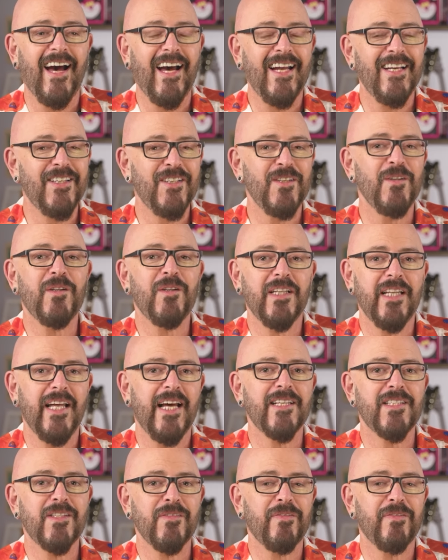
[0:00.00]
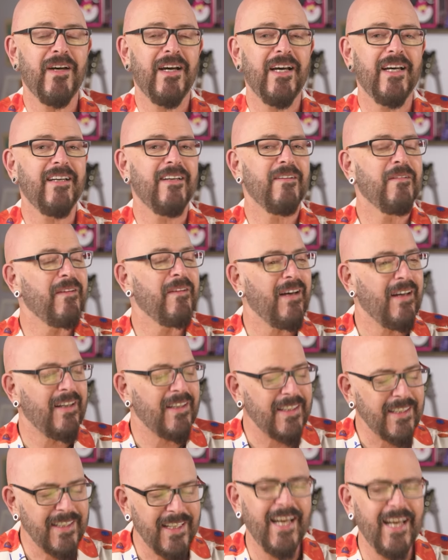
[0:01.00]
I do classify a
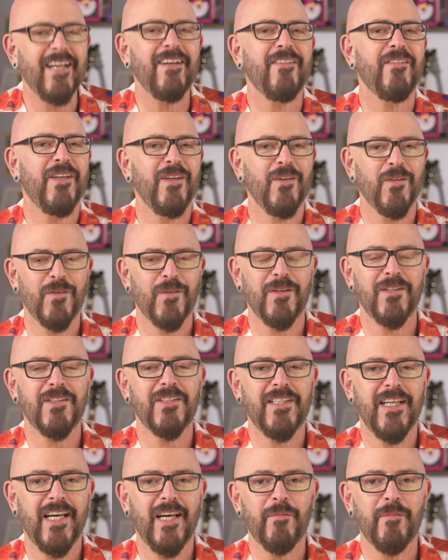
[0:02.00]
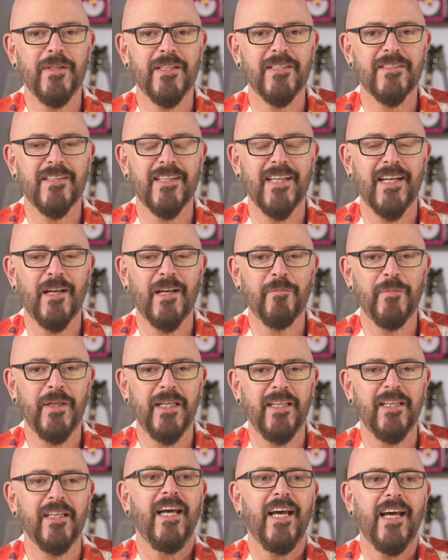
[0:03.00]
lot of the orange tabbies that I meet